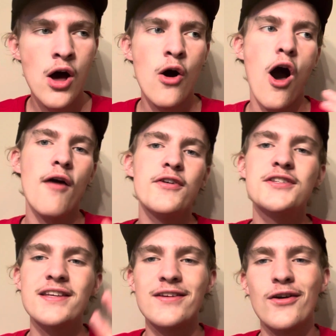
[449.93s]

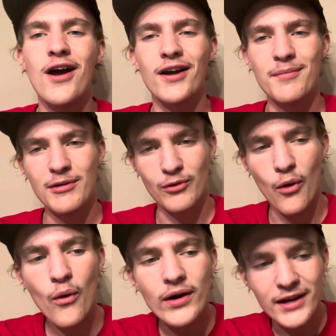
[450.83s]
Obviously, you're not going to be
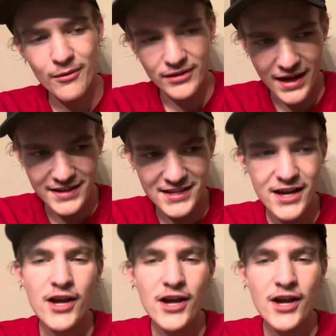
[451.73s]
recording it with the headset.